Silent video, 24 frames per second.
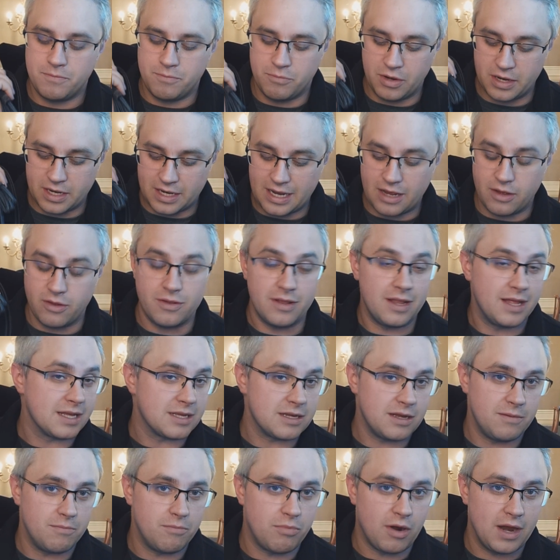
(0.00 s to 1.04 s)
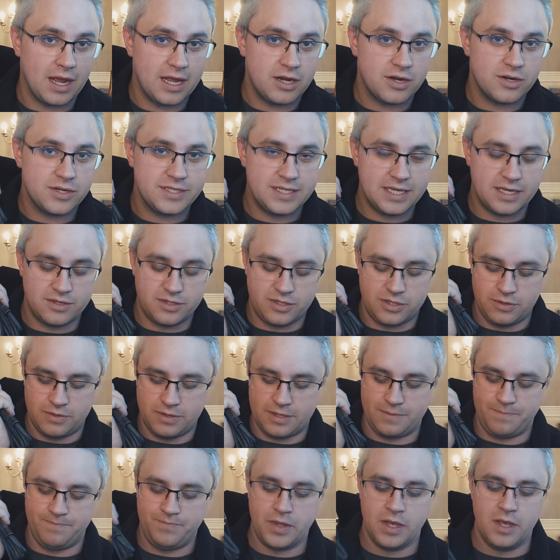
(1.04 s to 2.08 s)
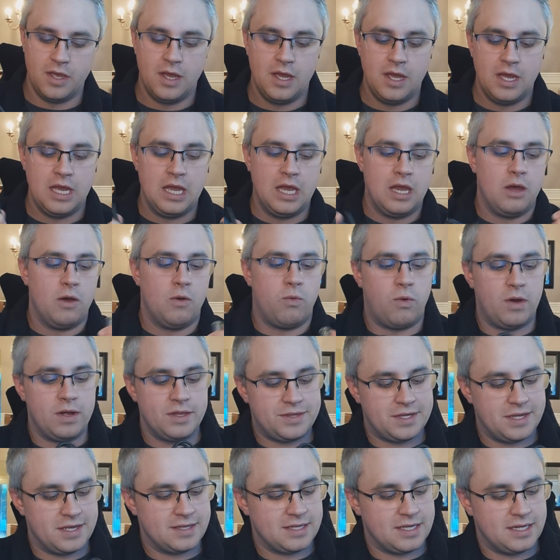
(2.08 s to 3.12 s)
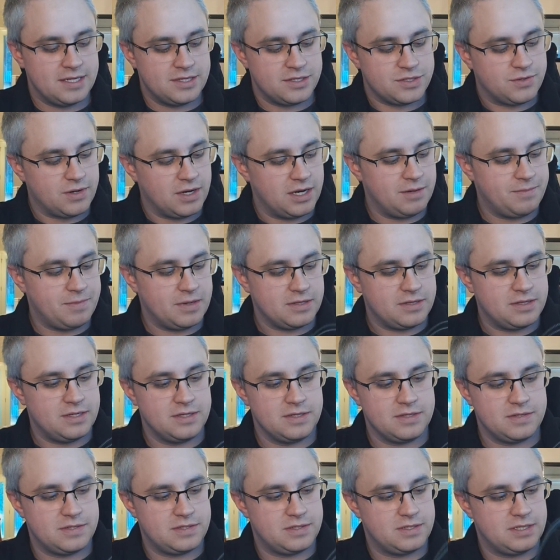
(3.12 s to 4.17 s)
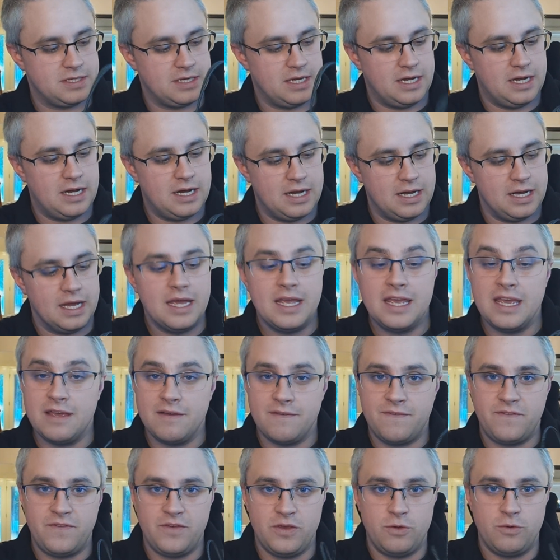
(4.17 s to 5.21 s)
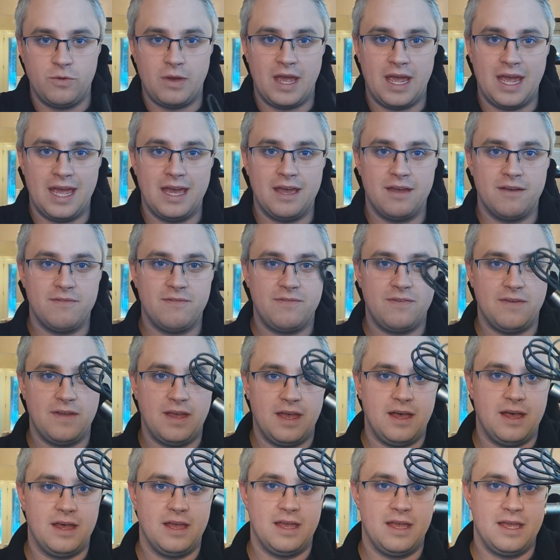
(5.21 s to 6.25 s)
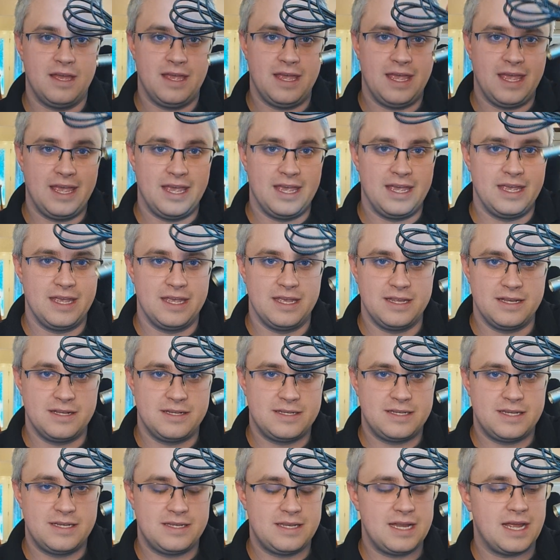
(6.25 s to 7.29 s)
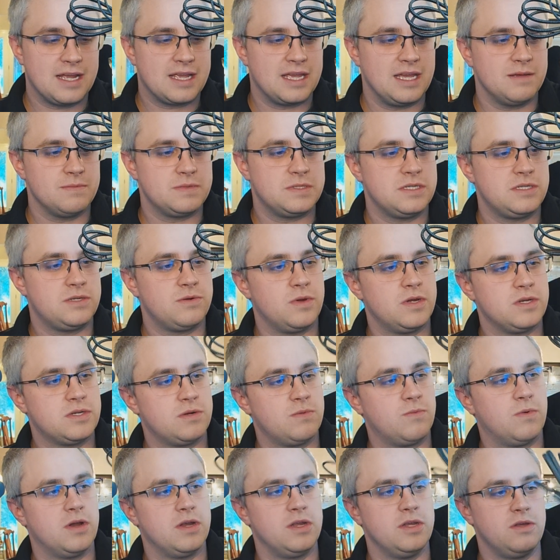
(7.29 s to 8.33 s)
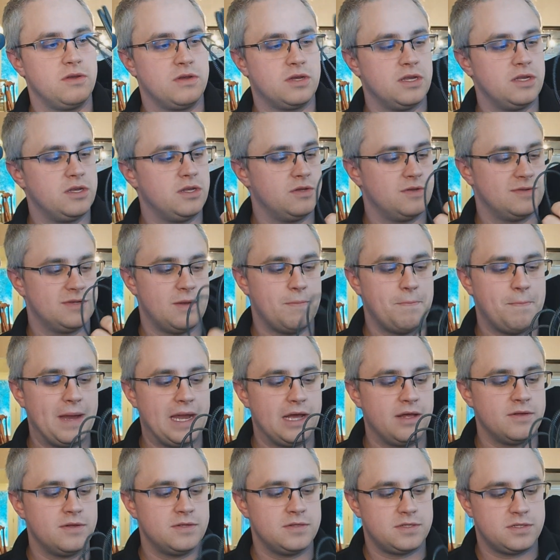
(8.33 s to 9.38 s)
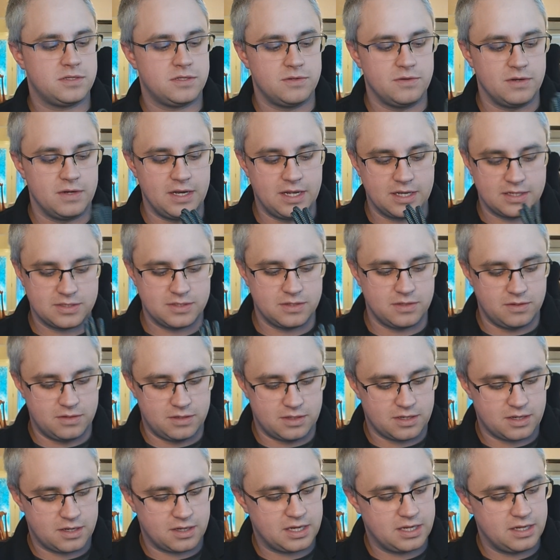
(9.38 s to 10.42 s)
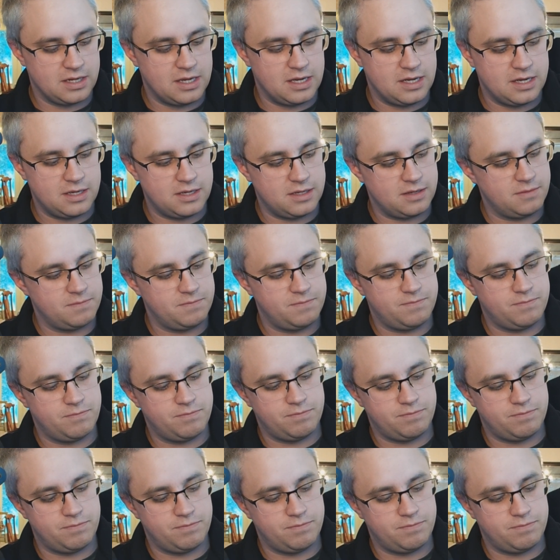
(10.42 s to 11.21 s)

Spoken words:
bring out like a brighter sound to it. One thing that is great about this, if you have a DAC amp situation where you can use it balanced through an XLR